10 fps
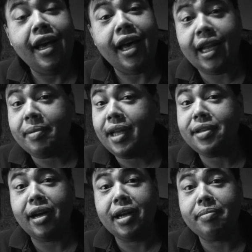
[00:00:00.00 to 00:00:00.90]
And I'm not
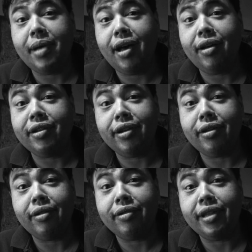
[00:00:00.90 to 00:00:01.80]
talking about,
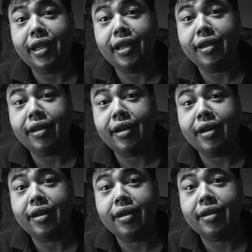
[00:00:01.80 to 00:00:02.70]
the
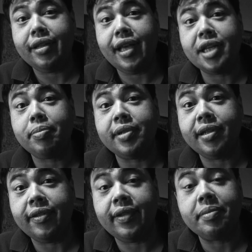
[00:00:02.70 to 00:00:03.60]

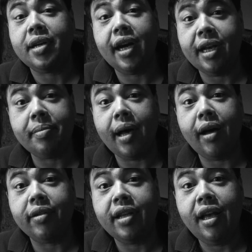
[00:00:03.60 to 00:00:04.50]
expletive. I'm talking
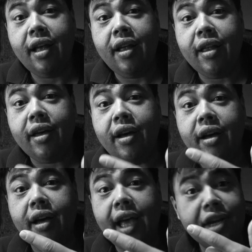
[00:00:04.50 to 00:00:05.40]
about
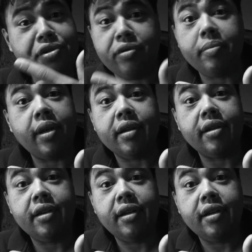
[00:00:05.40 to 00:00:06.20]
excrement